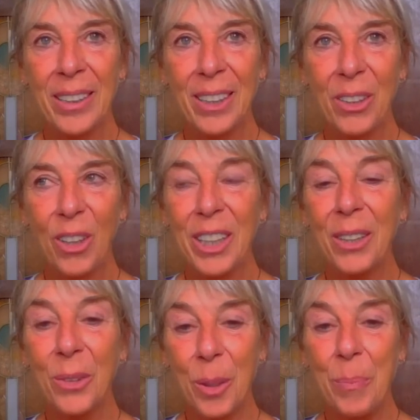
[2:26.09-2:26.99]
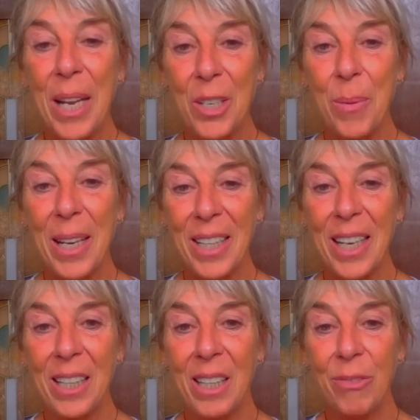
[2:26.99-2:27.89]
According to the place where
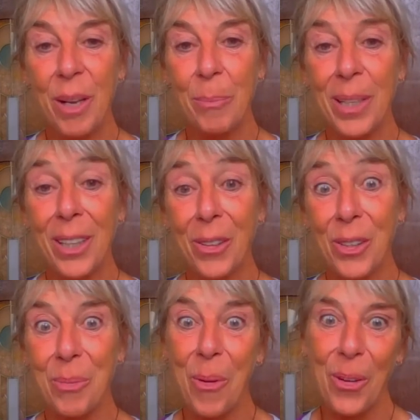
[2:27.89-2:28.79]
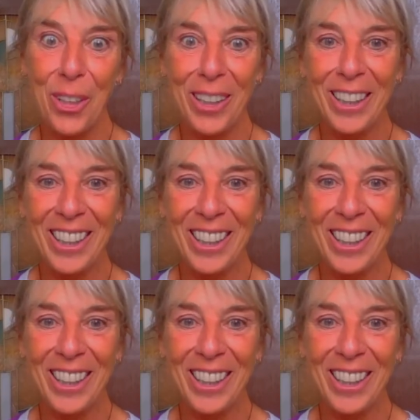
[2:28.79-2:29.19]
they live, they're bigger or smaller.